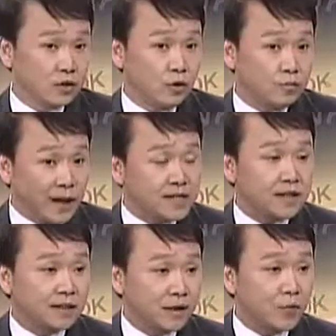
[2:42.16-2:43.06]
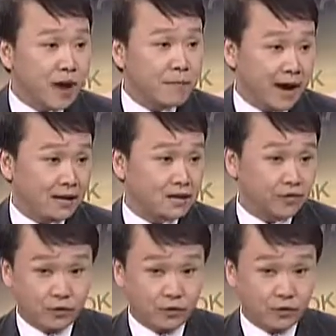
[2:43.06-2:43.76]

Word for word: So basically, WiMAX